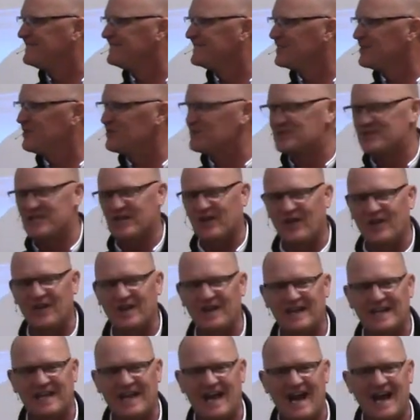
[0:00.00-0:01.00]

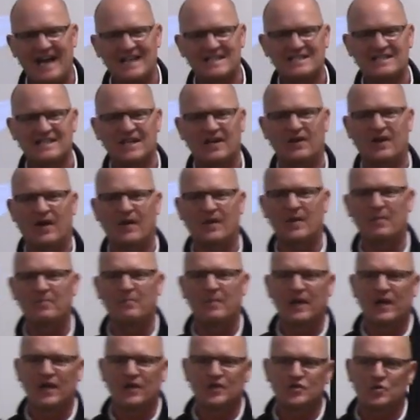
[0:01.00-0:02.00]
utility guy sitting on the
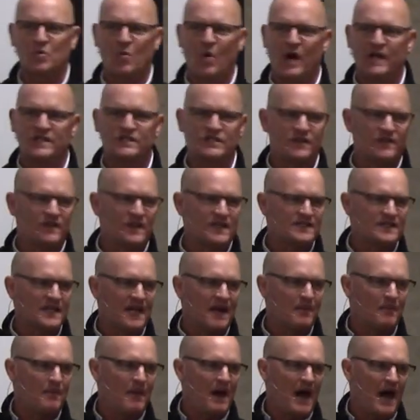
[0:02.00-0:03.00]
bench watching this
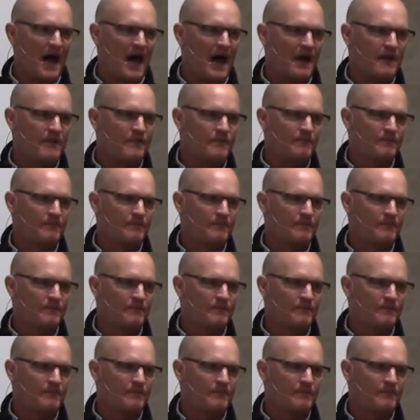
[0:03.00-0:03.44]
at bat.